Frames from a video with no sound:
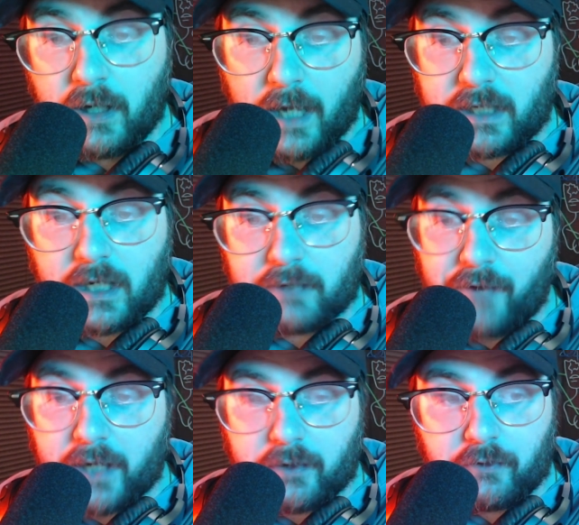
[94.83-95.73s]
and King of
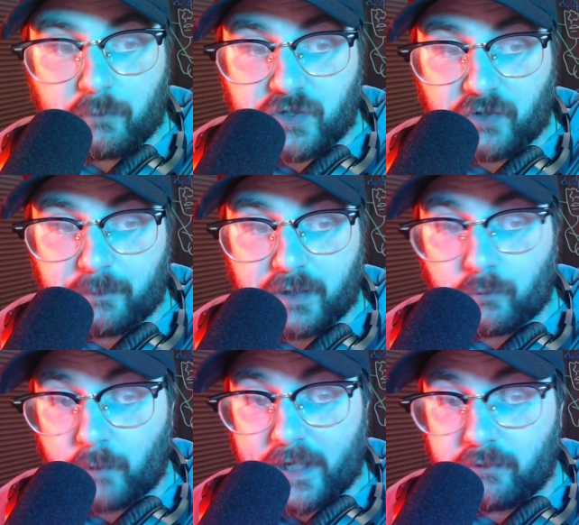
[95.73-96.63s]
Fighters, which has been
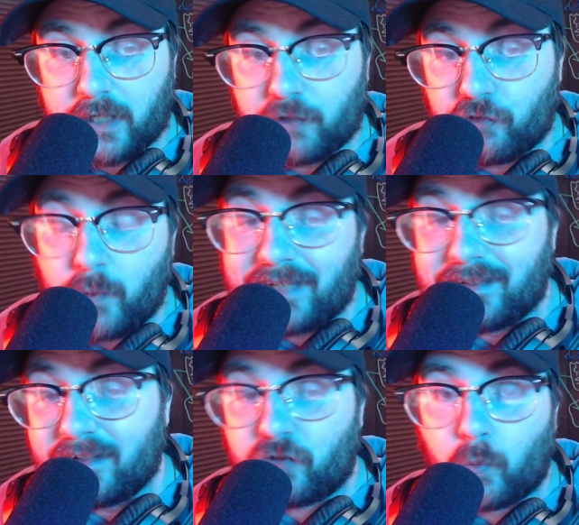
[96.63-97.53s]
regulated to a
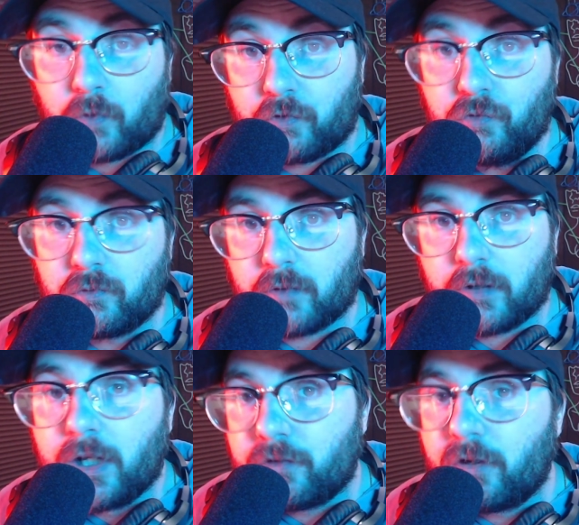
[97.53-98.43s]
Discord dueler
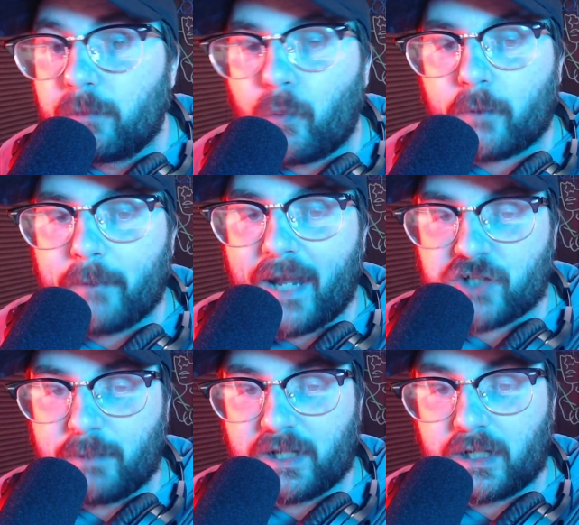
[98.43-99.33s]
due to poor
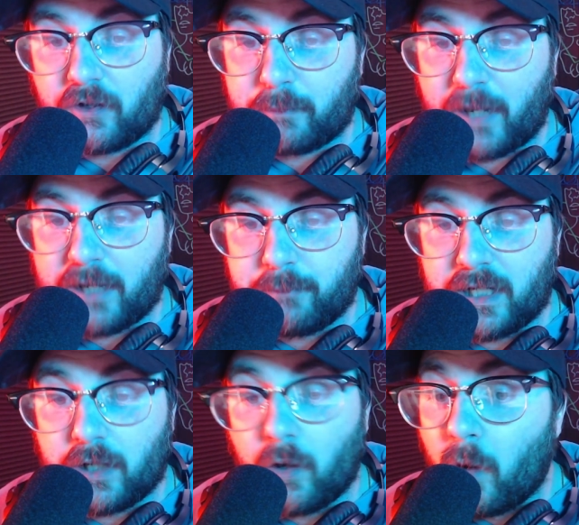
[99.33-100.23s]
matchmaking, despite
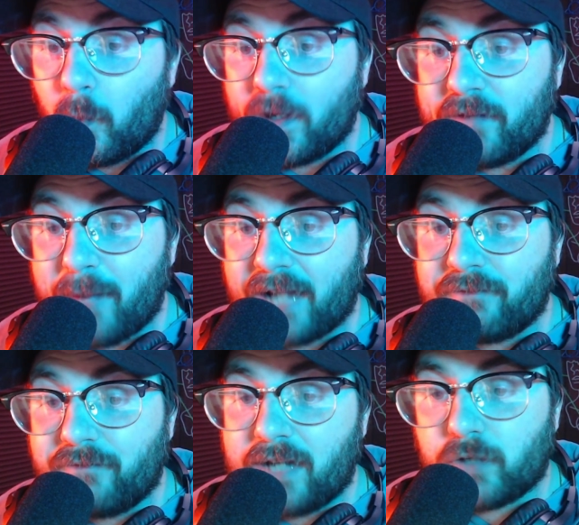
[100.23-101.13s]
being one of my
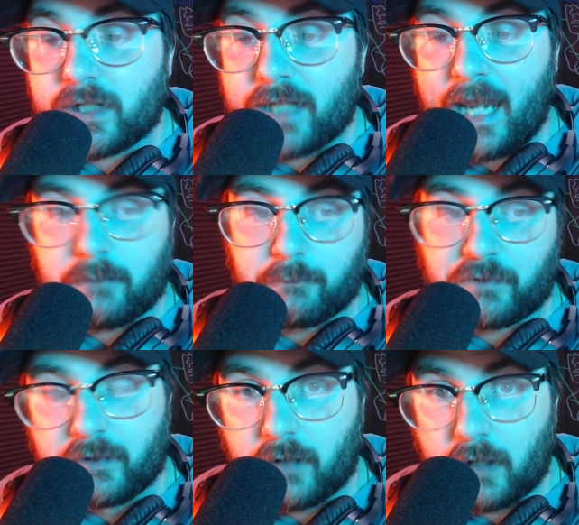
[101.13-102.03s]
favorite
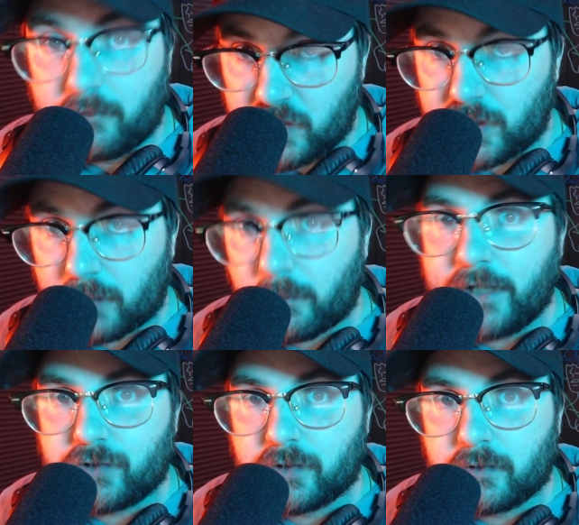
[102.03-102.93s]
games of this generation.